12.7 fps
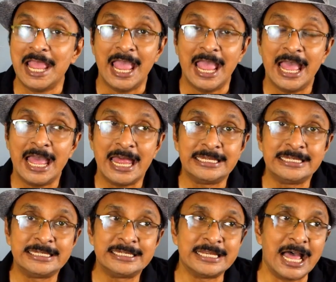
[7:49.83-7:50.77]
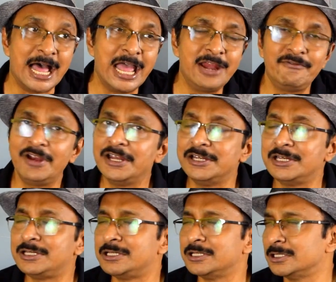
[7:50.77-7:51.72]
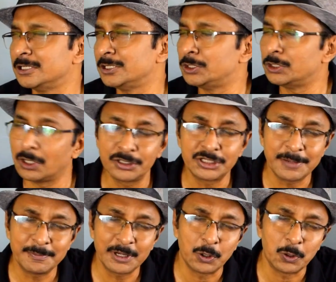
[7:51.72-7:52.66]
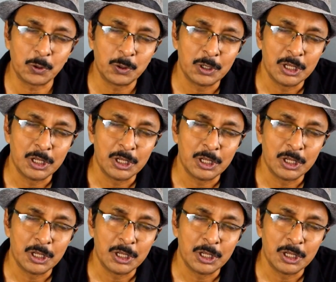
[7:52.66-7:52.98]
And I read it a long time ago,